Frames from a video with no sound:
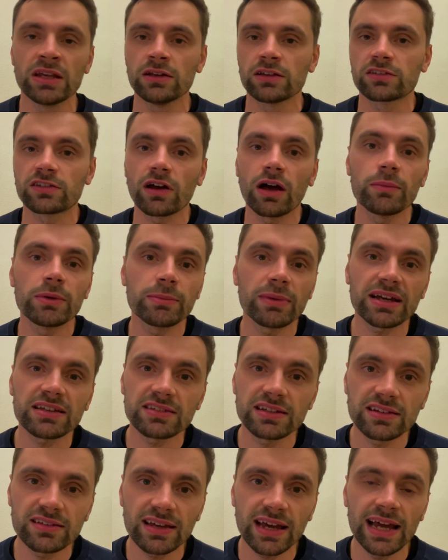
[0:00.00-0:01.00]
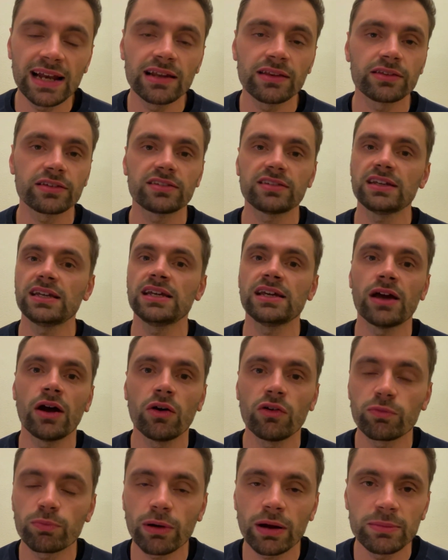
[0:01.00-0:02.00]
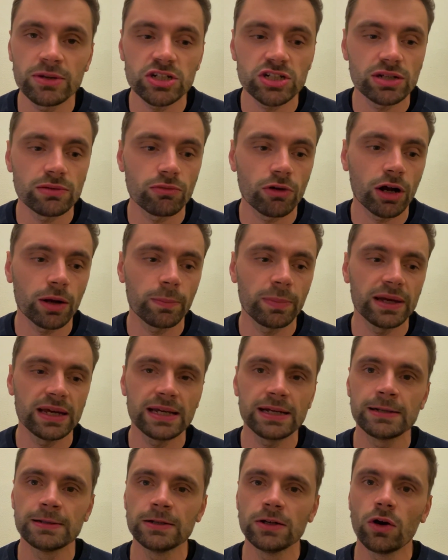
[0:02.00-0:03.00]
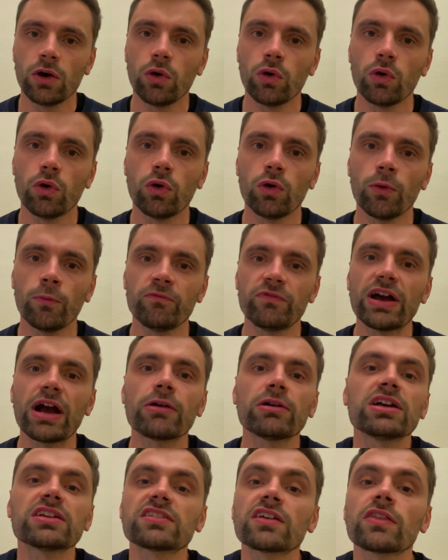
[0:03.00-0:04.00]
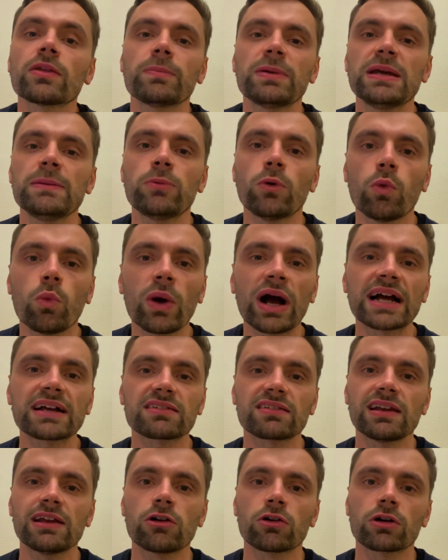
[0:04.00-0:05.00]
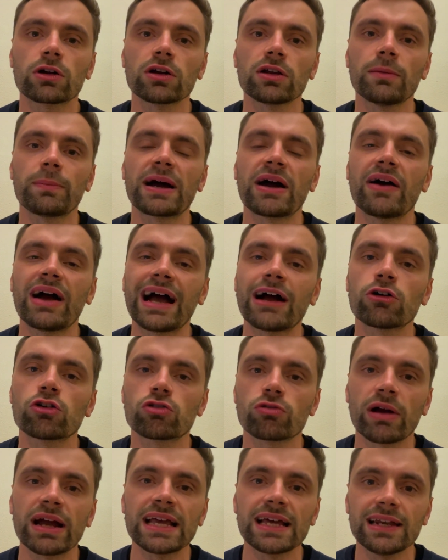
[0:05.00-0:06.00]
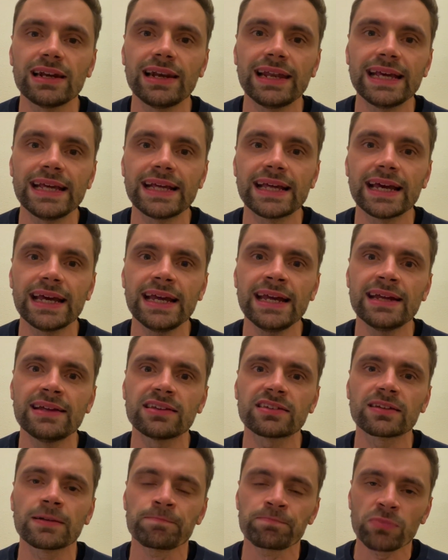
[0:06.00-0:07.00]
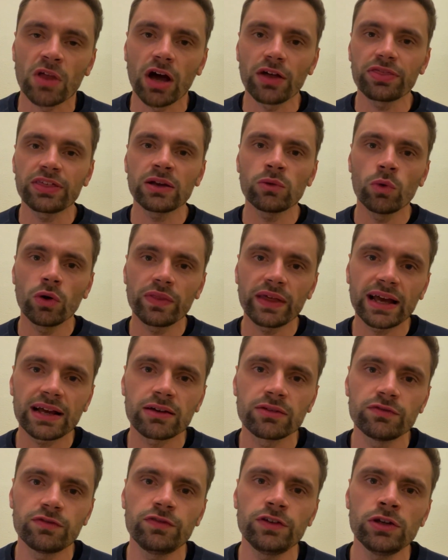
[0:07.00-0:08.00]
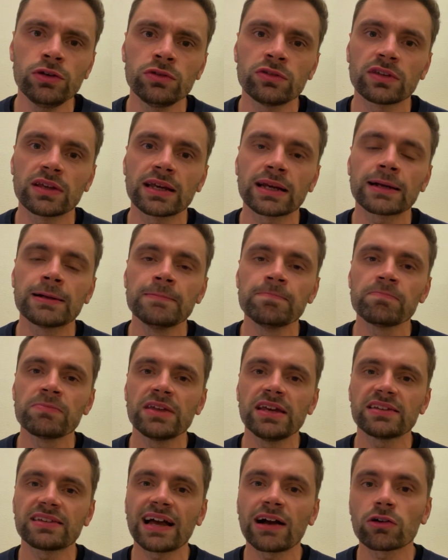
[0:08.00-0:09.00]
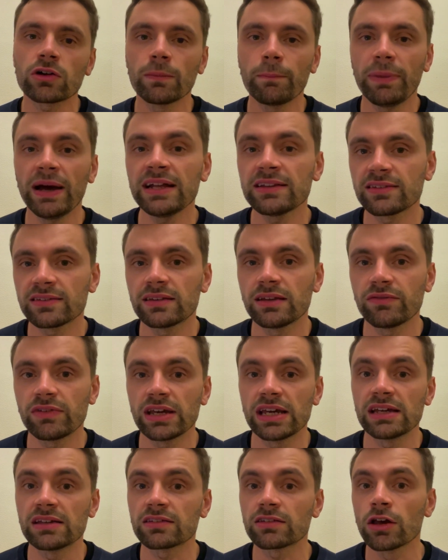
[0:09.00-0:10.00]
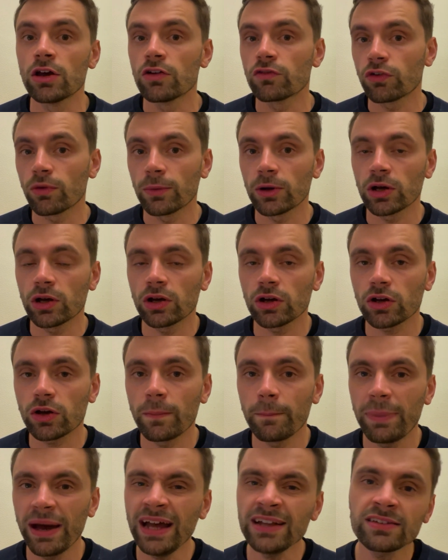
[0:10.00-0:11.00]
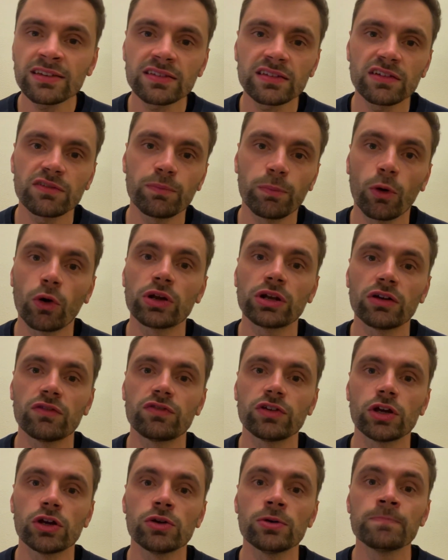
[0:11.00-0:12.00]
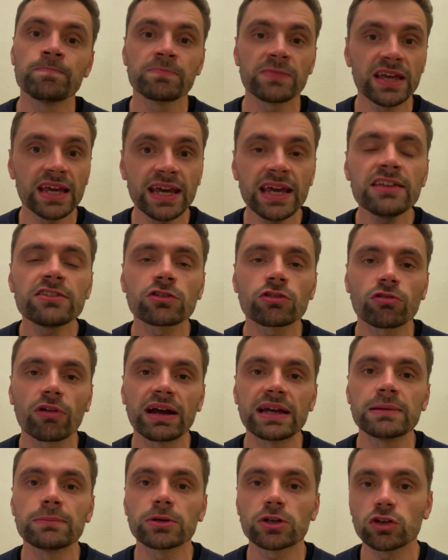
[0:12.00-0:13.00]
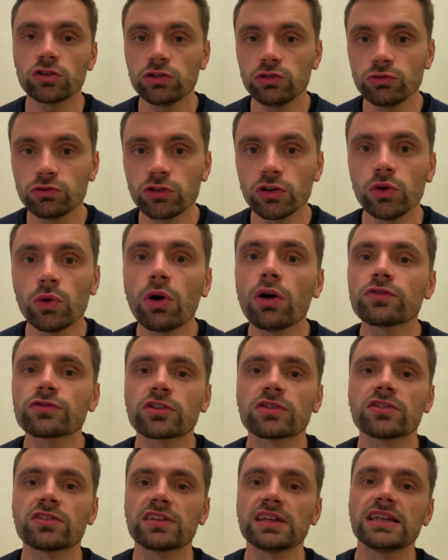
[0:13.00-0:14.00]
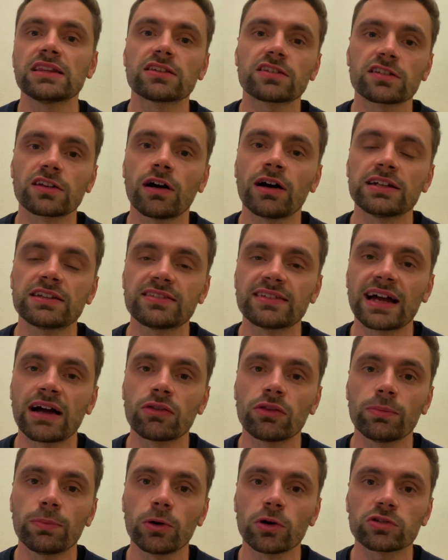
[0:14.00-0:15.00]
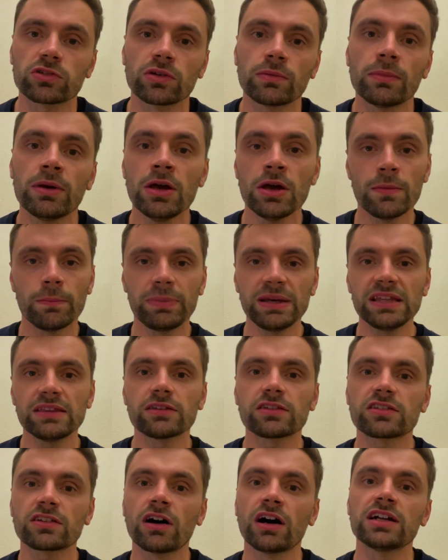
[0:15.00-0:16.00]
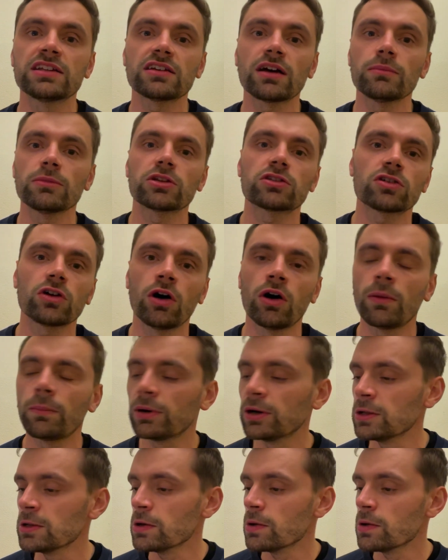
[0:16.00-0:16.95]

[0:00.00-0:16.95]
Simon Massey-Taylor, the CEO of Premiership Rugby, or various other people wax lyrical about how great a league it is, I think what they're confusing is how competitive it is. From a competitive point of view, it is great because you do often see the sides down the bottom beat the sides up the top.